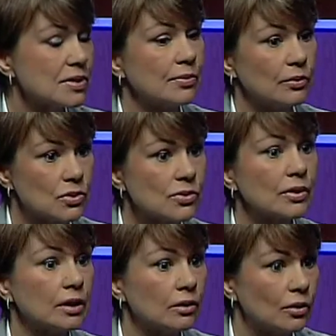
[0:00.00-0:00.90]
We also
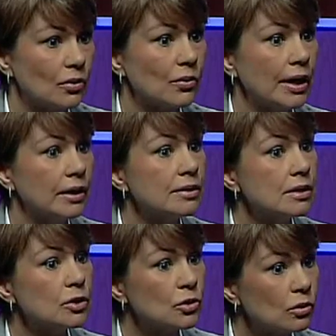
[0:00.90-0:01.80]
can go and
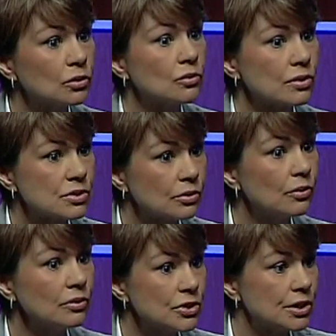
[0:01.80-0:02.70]
talk to
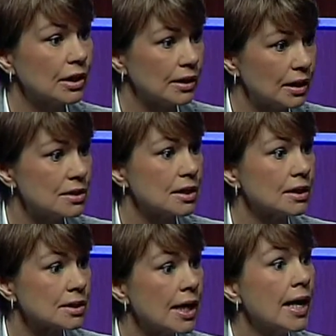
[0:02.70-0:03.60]
radiology
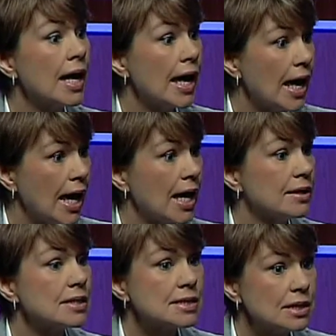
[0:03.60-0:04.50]
attendings
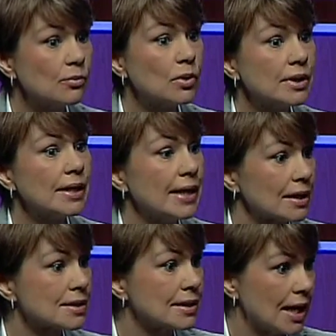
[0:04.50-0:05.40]
and see what the
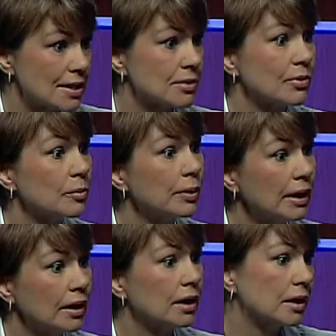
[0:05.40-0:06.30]
next test will
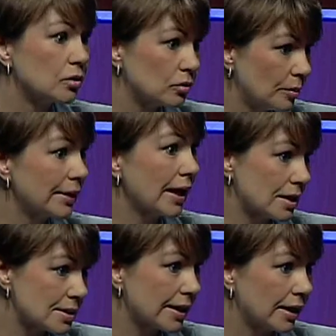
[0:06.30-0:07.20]
be. And it could be CAT
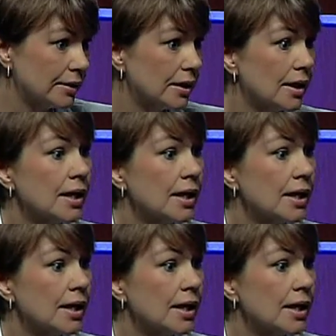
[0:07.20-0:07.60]
scan.